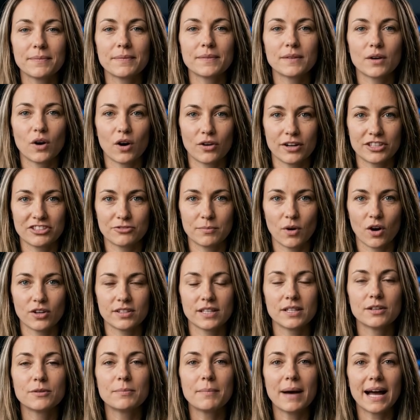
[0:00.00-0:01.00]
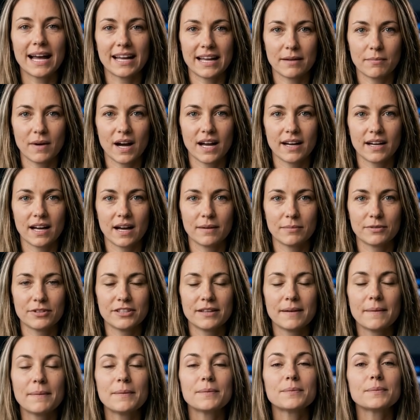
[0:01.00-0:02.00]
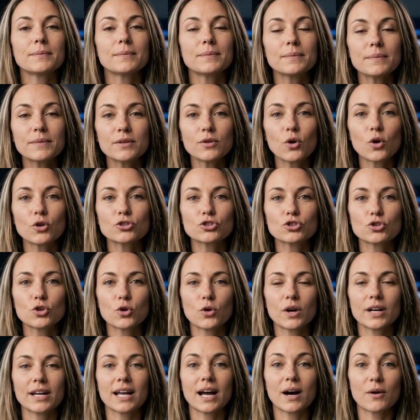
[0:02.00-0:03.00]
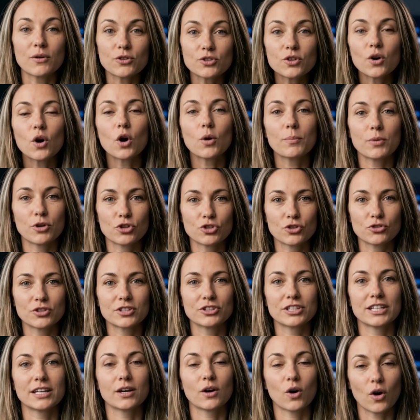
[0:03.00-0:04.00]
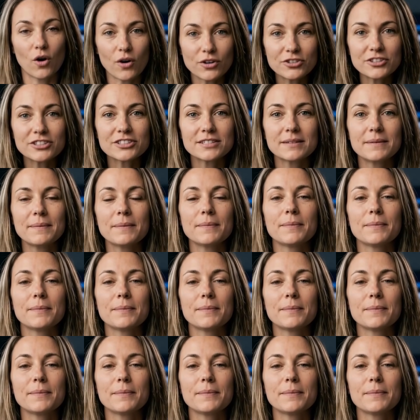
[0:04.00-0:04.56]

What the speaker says: Correspondent bank markups, nostro account opportunity costs,